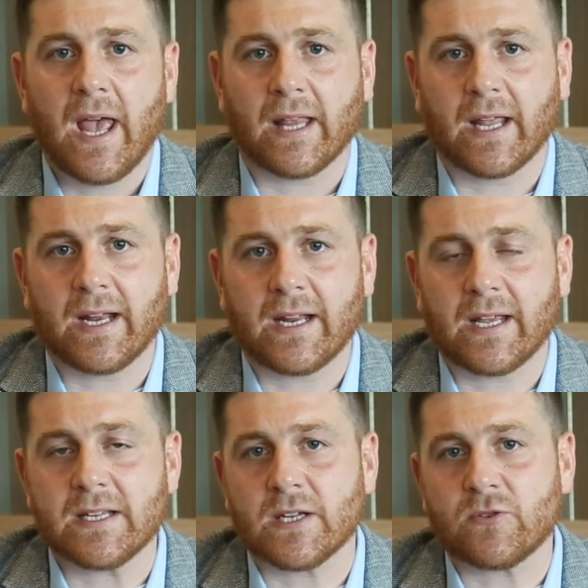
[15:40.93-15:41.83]
Atlantic
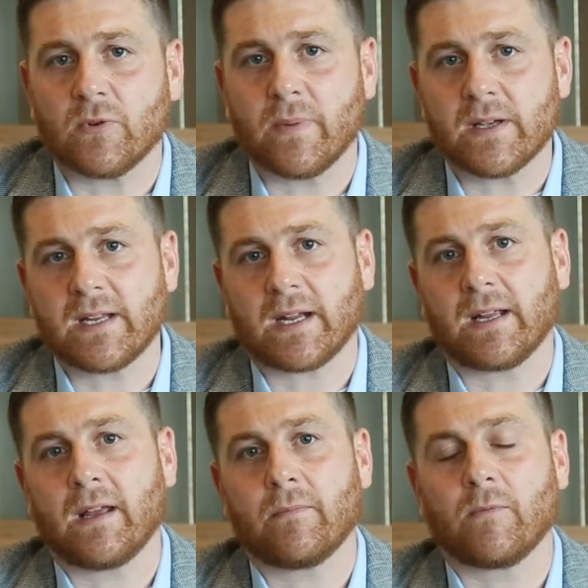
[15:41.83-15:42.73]
has such robust
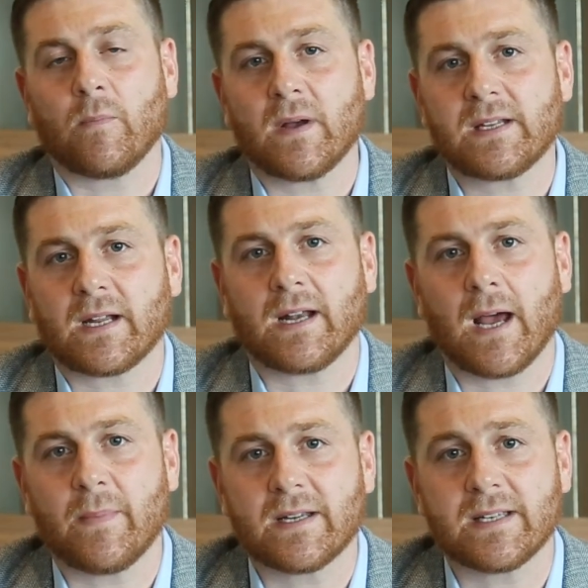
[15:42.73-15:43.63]

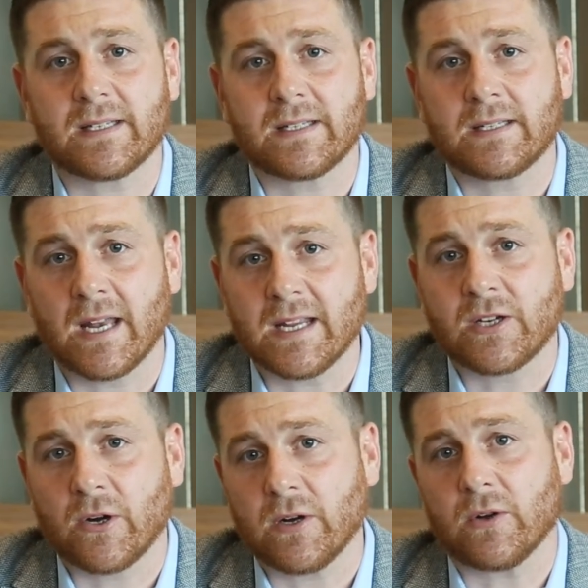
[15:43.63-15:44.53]
economics at today's
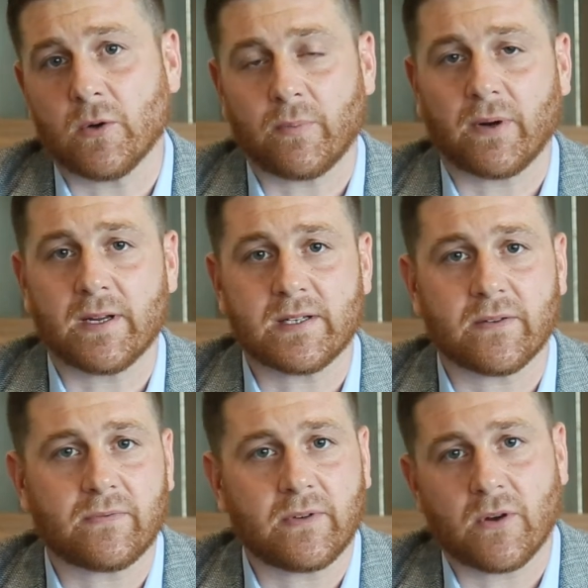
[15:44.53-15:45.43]
current gold price
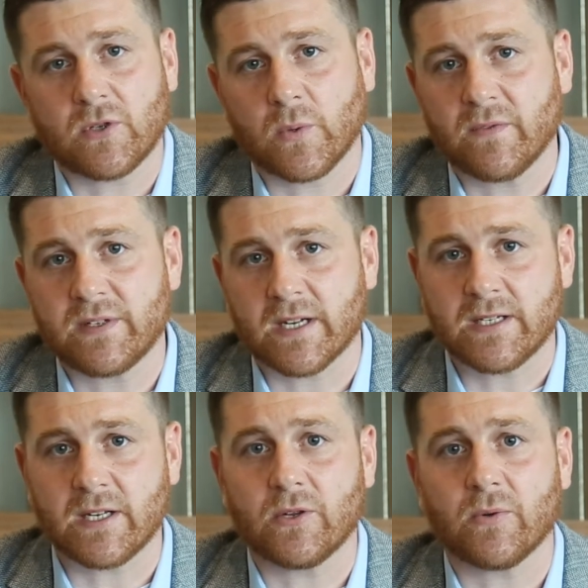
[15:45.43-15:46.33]
of
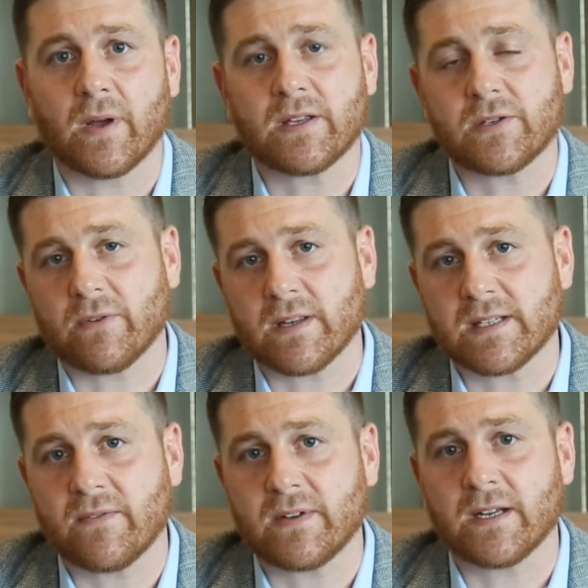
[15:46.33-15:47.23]
$1,260 US, or around
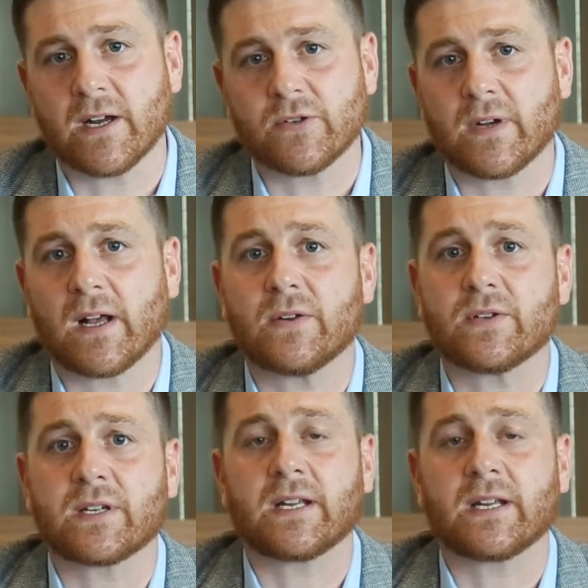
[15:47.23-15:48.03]
$1,700